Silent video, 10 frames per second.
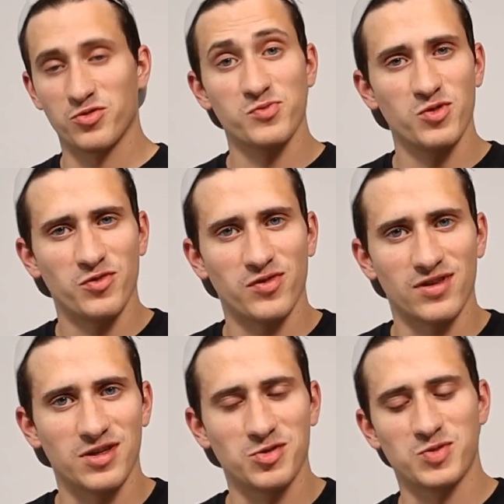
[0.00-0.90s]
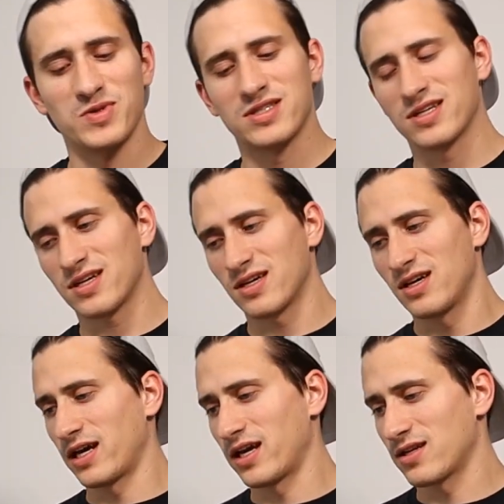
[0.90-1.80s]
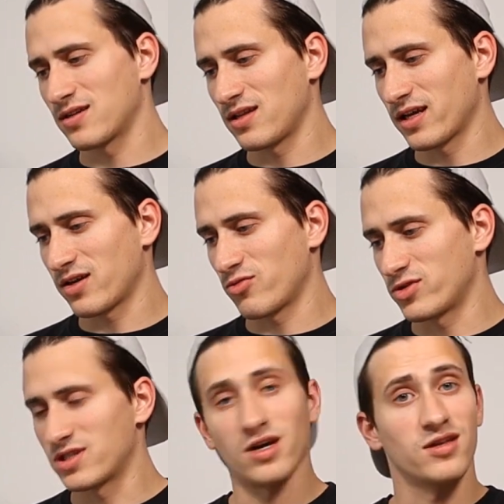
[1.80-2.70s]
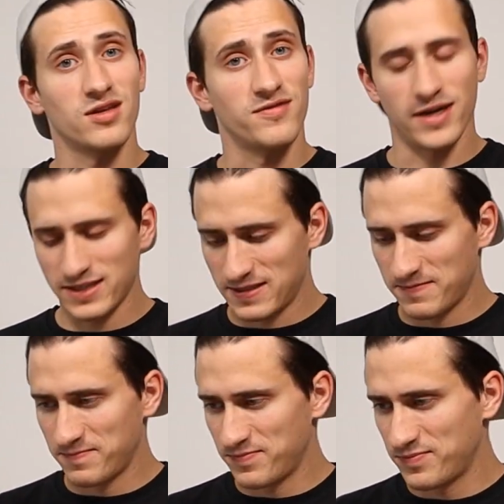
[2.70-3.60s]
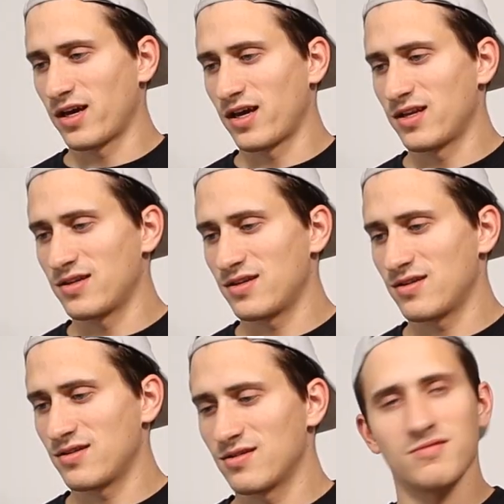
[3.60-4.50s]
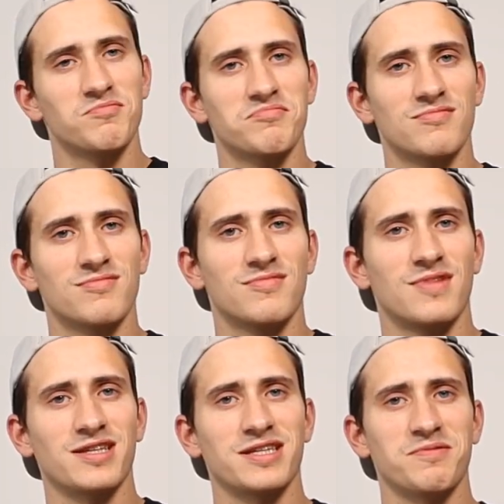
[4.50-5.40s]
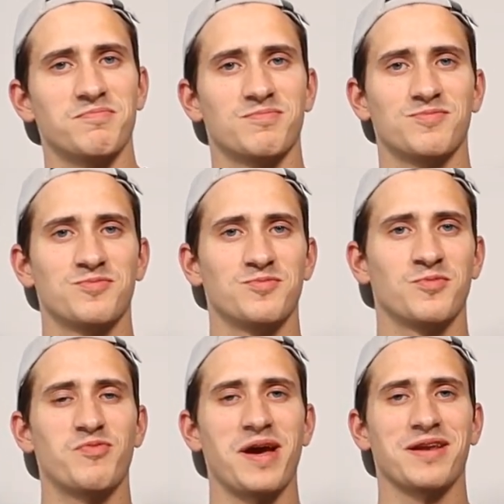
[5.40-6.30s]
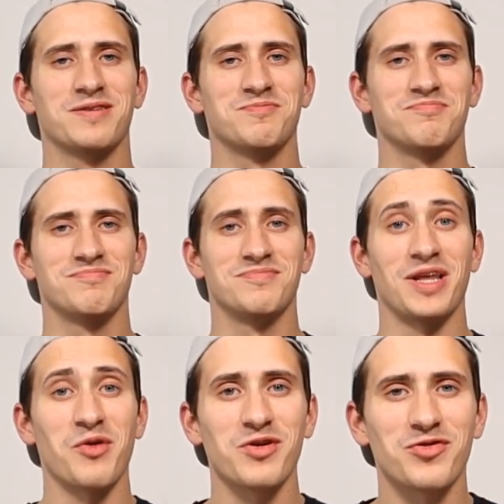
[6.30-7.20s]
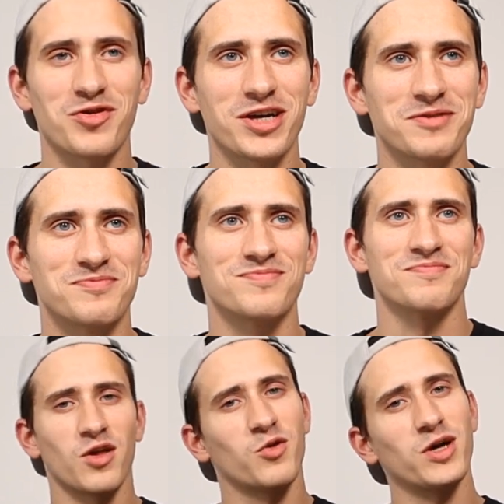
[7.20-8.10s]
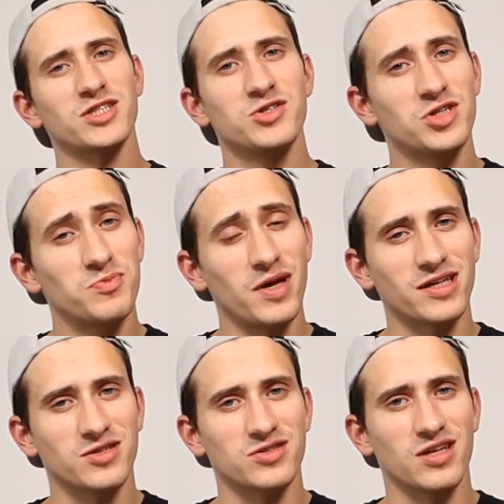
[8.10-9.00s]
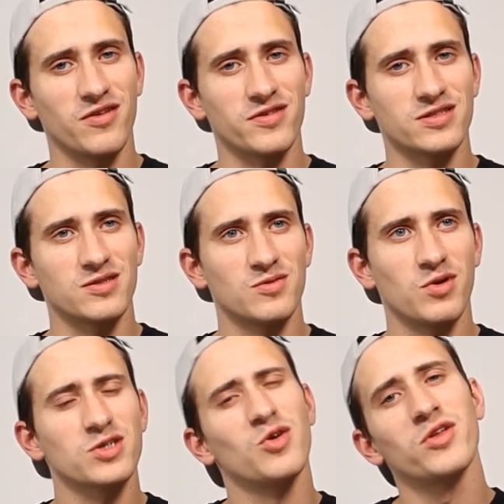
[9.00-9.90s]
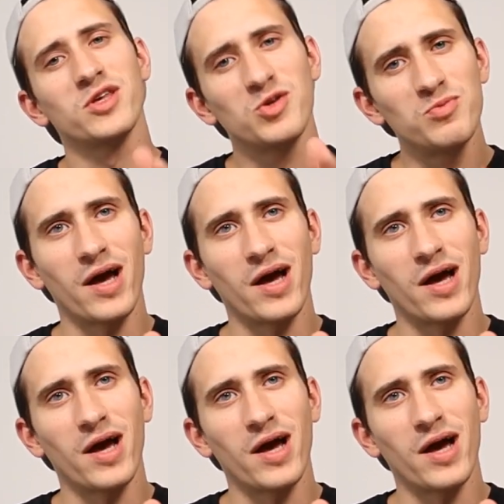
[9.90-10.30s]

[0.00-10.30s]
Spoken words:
remove the USB stick and click Restart Device. And that's it. We've made it. Now we're free. Now the question you should be asking yourself is, what is holding you